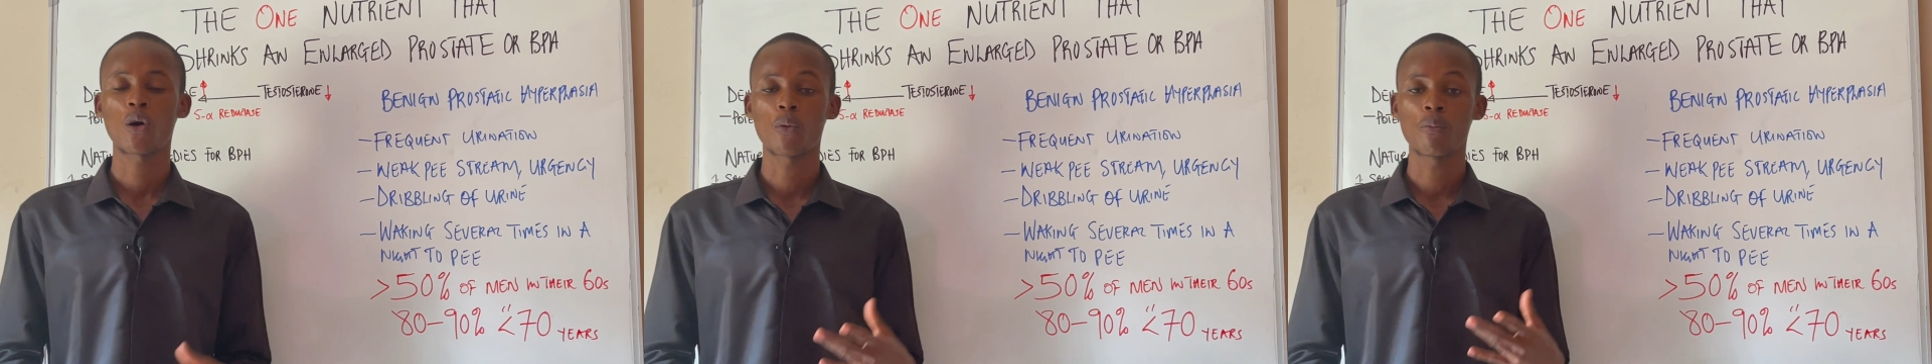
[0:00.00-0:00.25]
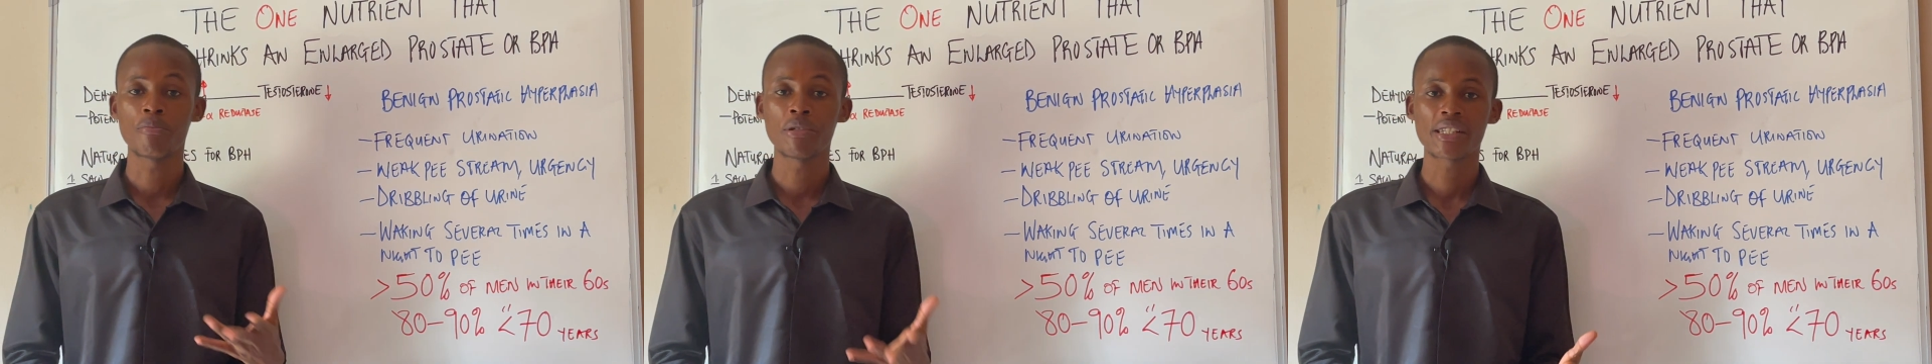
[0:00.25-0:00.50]

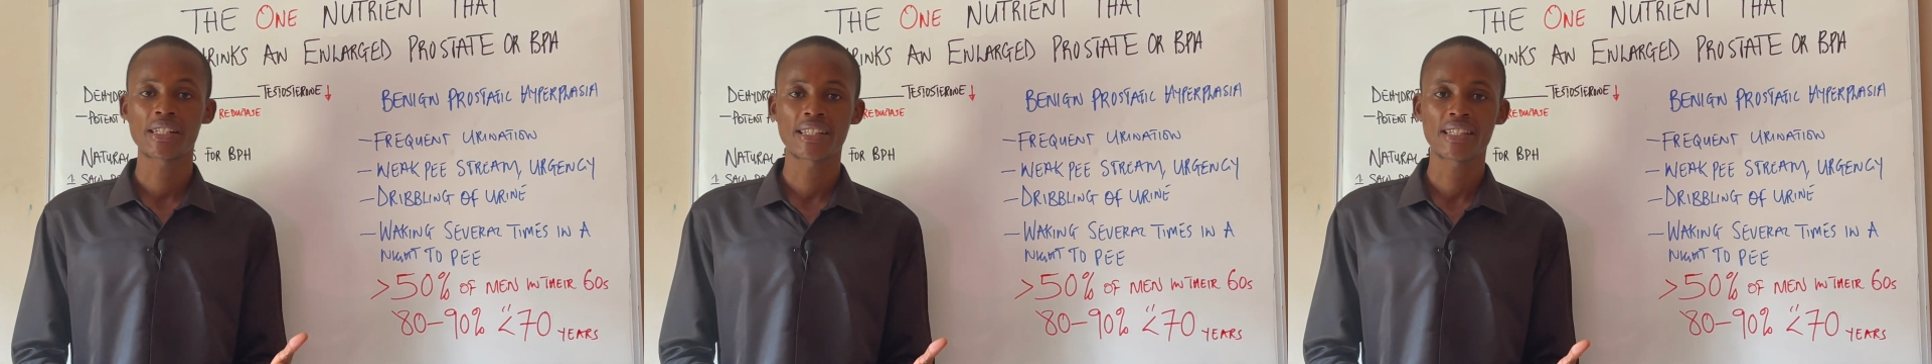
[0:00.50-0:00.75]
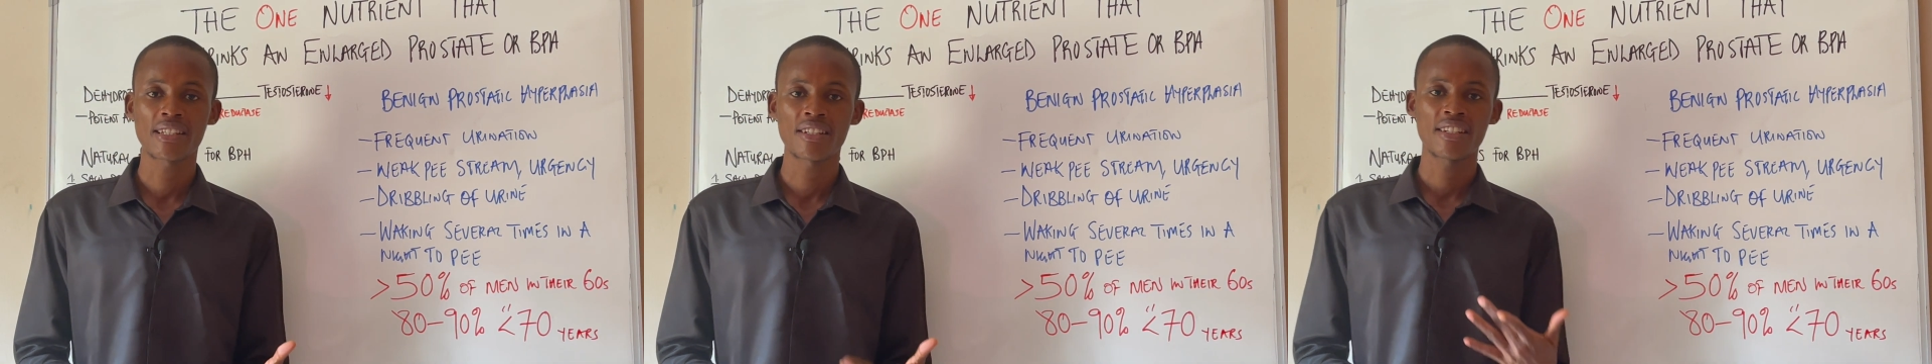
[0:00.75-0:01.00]

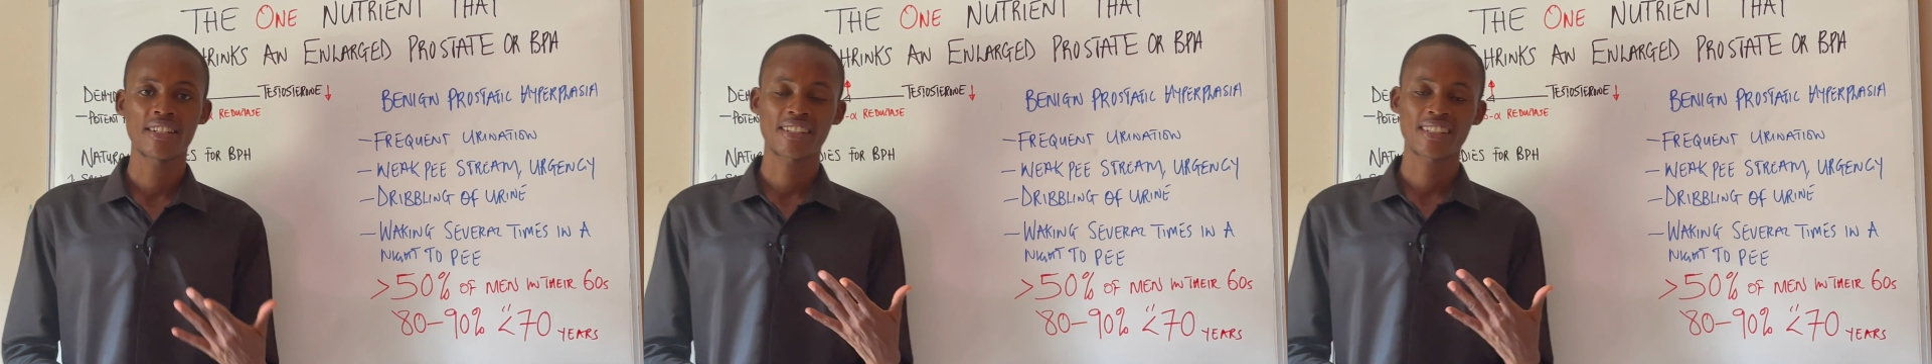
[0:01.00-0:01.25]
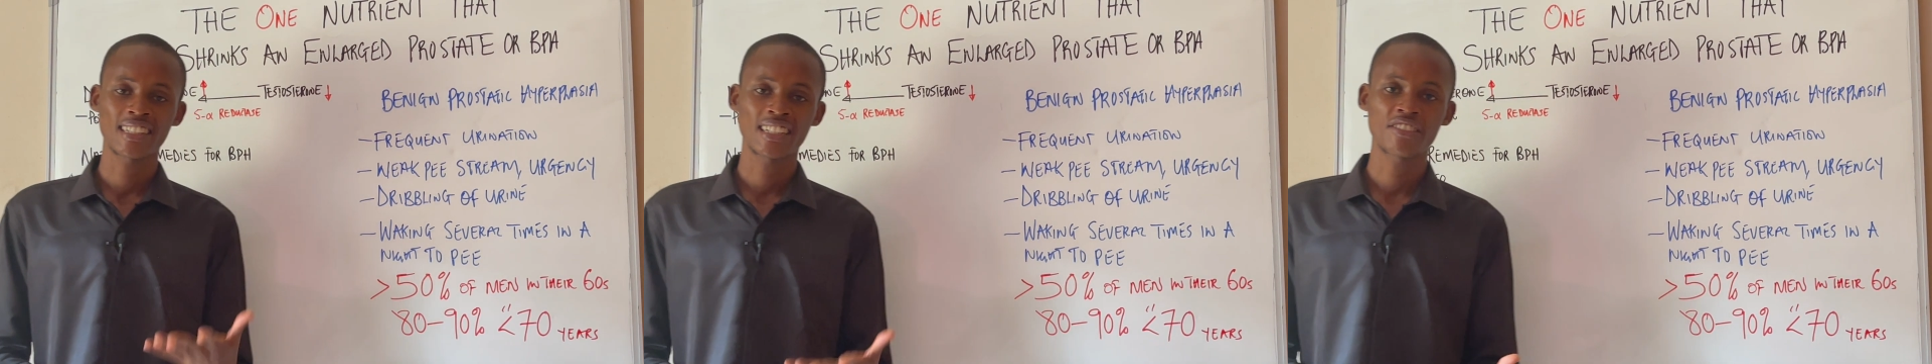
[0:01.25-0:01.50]
obesity,
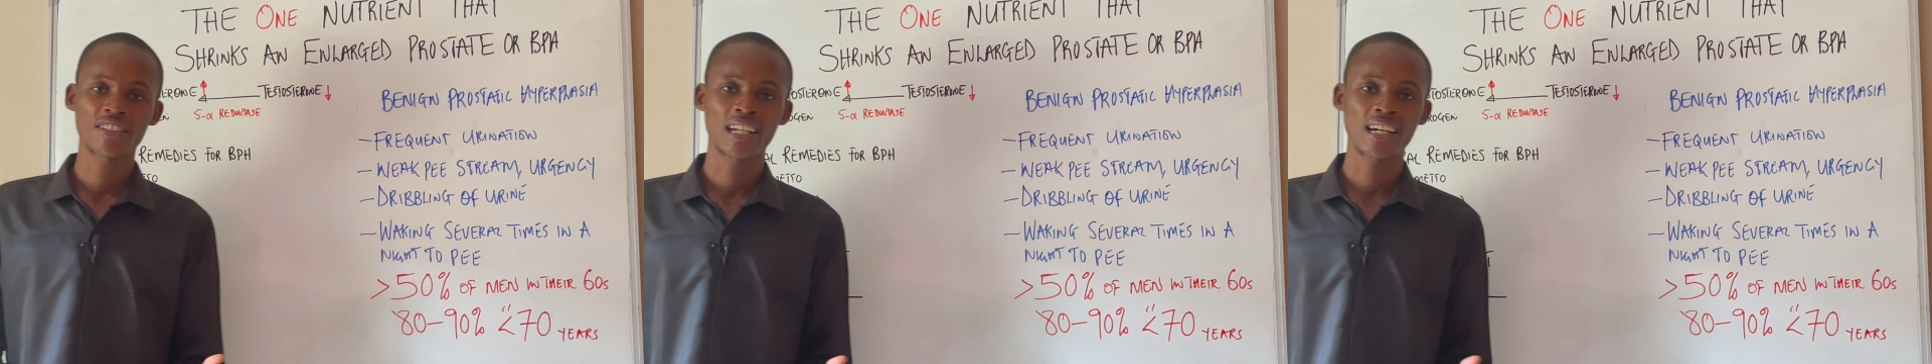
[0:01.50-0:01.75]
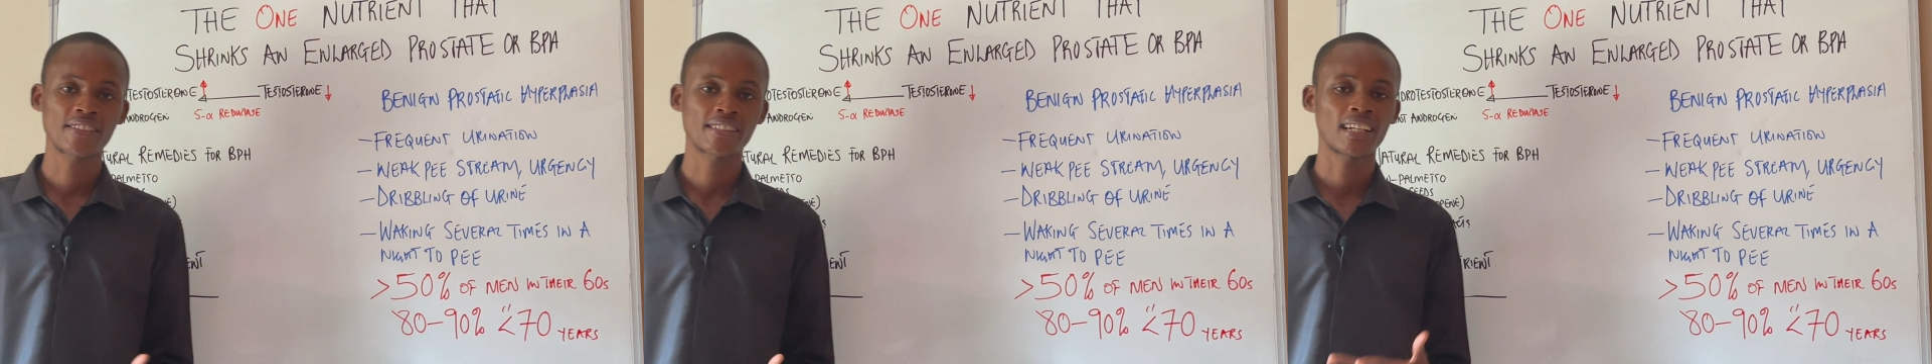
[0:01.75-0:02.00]
sedentary
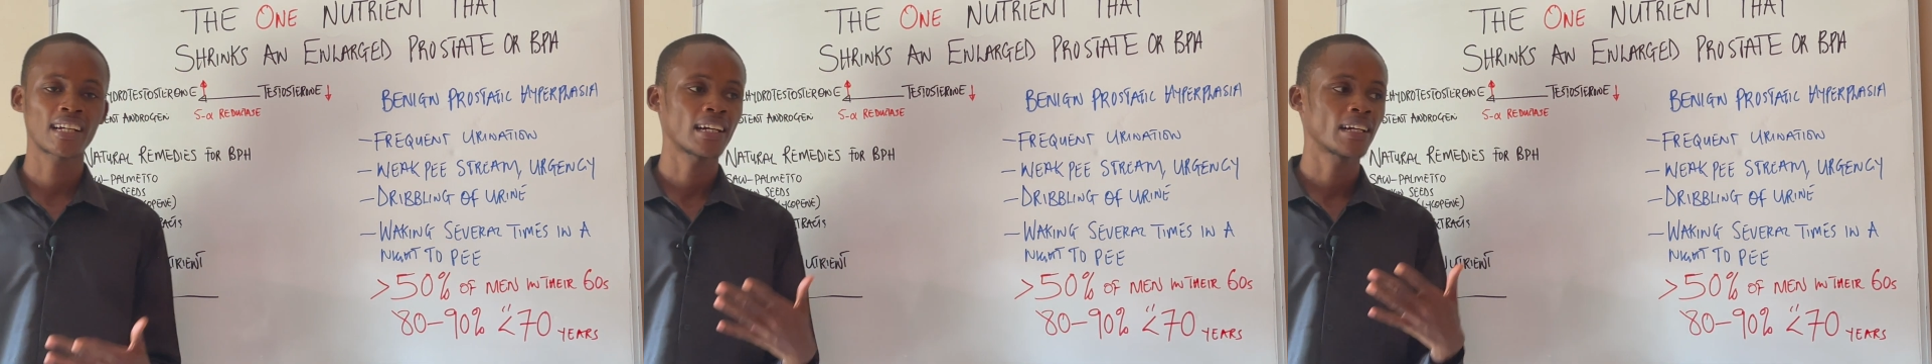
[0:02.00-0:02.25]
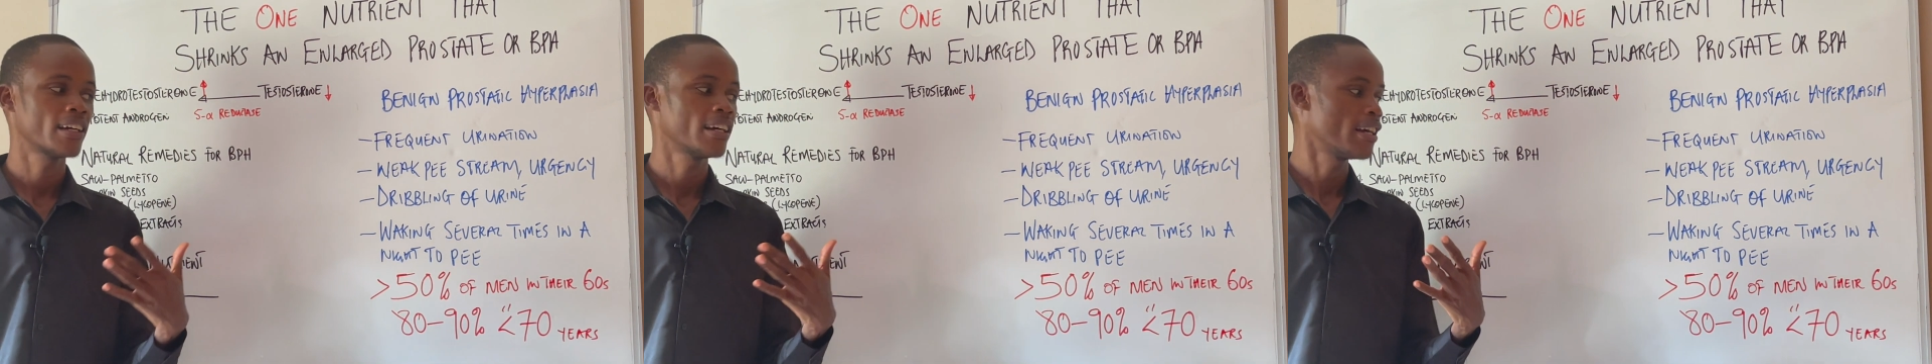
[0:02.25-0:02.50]
lifestyle,